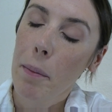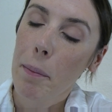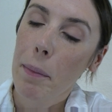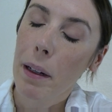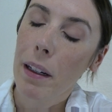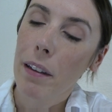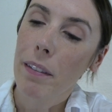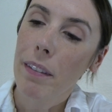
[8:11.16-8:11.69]

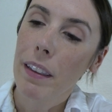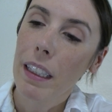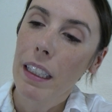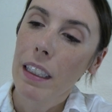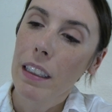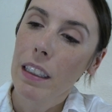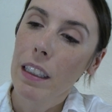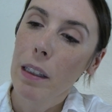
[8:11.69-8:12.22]

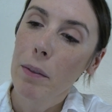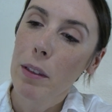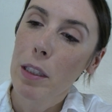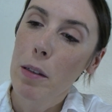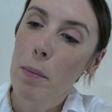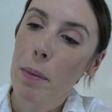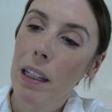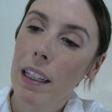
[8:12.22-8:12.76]
Perfect. I'm just
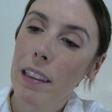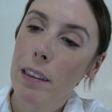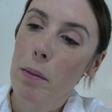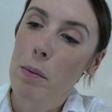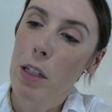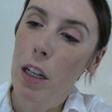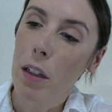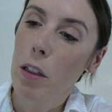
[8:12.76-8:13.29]
applying some
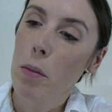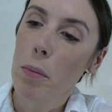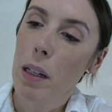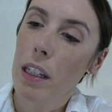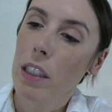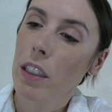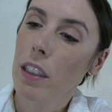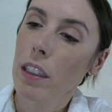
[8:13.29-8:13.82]
gentle
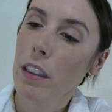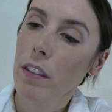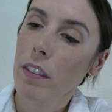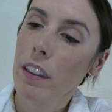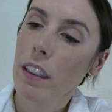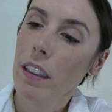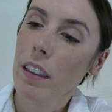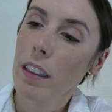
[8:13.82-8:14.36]
pressure to your
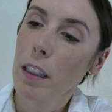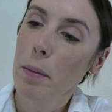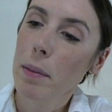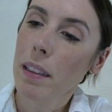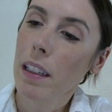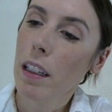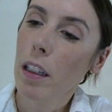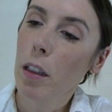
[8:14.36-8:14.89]
fingertips
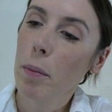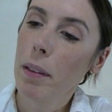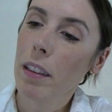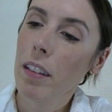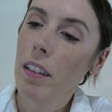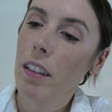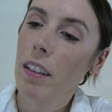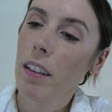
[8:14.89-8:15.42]
to help you
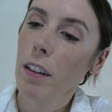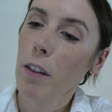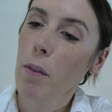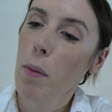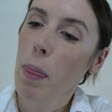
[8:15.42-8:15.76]
along.